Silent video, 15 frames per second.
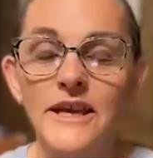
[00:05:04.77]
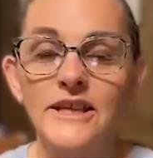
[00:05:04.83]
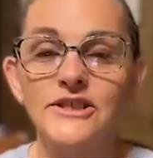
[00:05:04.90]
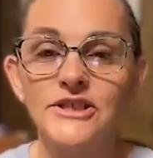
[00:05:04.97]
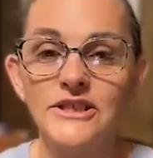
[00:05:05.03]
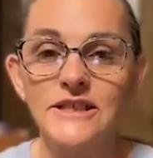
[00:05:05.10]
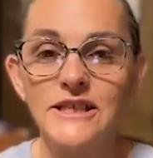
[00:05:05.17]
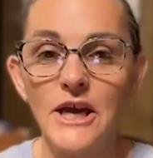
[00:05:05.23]
We
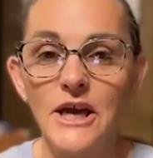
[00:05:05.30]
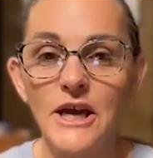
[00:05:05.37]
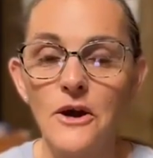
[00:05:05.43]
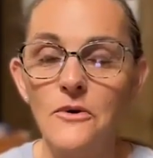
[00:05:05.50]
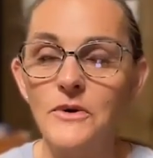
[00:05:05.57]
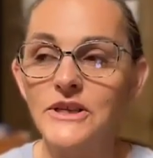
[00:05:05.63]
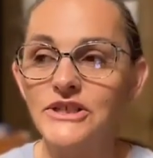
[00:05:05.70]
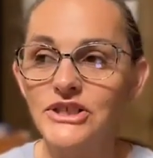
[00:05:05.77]
can just
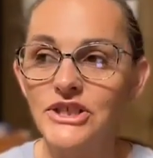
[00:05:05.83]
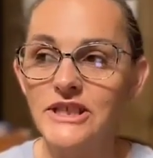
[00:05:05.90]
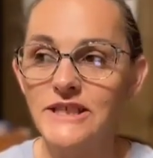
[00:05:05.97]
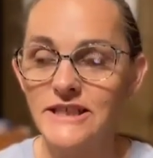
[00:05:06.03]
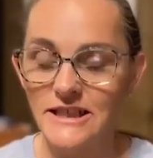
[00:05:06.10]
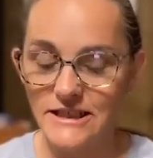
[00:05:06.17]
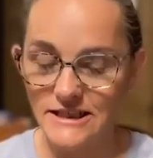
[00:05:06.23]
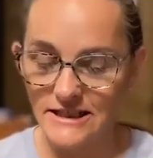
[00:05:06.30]
go in
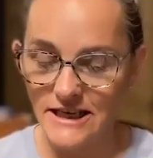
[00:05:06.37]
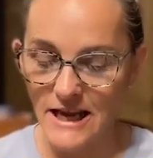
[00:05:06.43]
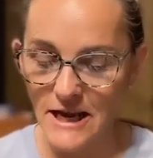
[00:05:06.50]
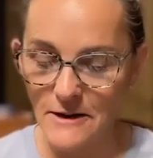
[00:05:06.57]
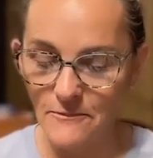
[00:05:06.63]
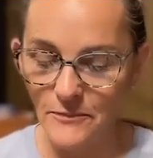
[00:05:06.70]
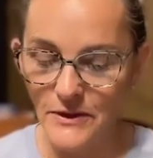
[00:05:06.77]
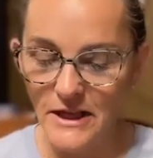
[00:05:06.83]
Jesus'
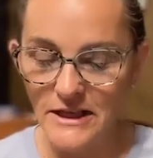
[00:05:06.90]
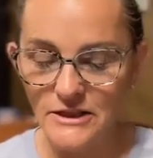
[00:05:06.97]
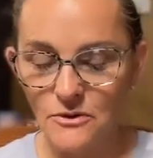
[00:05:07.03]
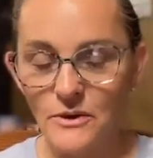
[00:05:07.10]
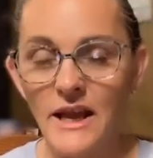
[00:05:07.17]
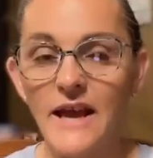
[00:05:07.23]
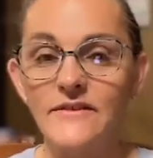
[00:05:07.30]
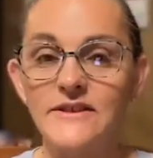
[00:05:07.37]
name.
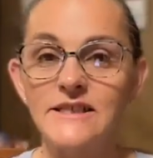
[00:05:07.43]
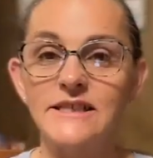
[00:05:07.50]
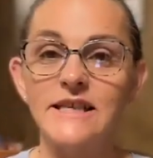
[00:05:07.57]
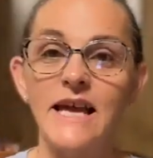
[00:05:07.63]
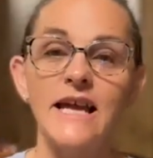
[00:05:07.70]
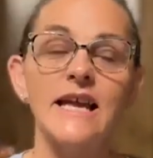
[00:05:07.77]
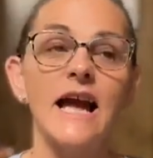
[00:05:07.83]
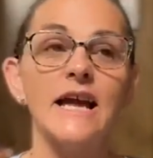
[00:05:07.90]
Do we have to
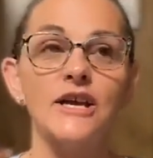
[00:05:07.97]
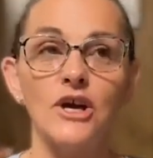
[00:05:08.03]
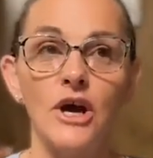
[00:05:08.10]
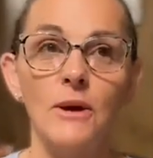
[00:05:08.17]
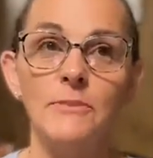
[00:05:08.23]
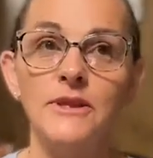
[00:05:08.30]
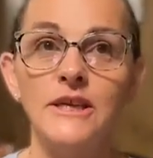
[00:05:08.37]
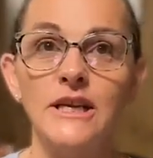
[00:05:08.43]
say, I
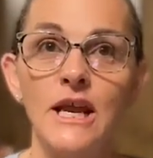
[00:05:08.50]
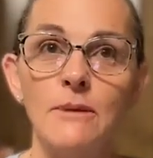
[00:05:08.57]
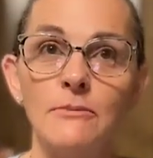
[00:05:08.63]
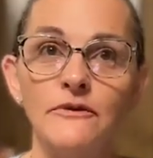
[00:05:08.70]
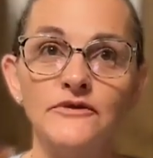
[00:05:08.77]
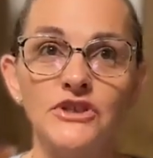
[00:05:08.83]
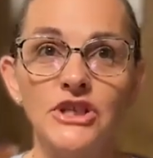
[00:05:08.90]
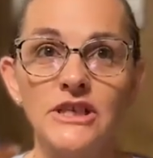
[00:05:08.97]
come in the
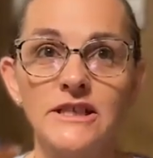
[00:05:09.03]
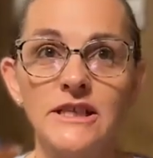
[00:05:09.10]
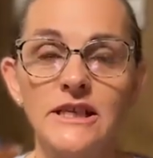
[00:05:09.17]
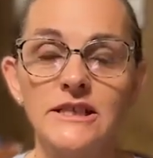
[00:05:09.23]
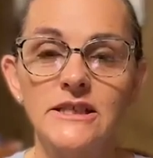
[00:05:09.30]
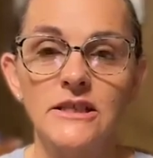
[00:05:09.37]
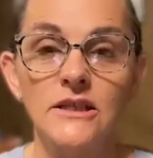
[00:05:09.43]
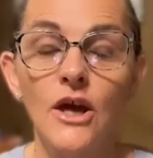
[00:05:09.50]
name of
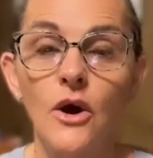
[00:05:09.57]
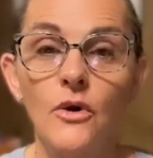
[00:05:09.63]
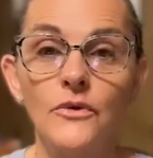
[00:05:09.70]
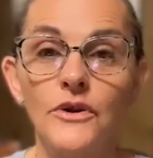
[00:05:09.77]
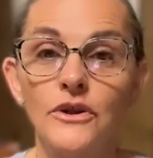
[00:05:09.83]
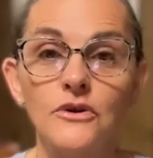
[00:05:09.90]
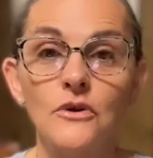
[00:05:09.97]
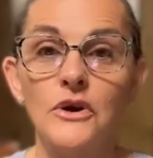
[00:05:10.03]
Jesus?
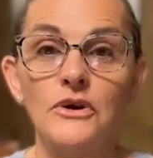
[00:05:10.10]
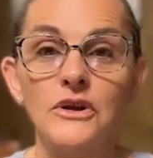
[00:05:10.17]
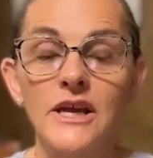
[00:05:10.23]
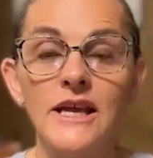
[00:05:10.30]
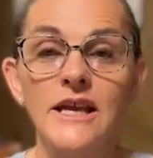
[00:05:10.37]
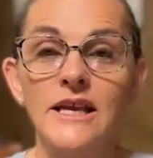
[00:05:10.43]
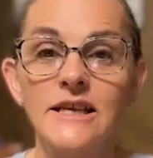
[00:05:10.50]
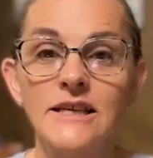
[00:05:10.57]
No, the Lord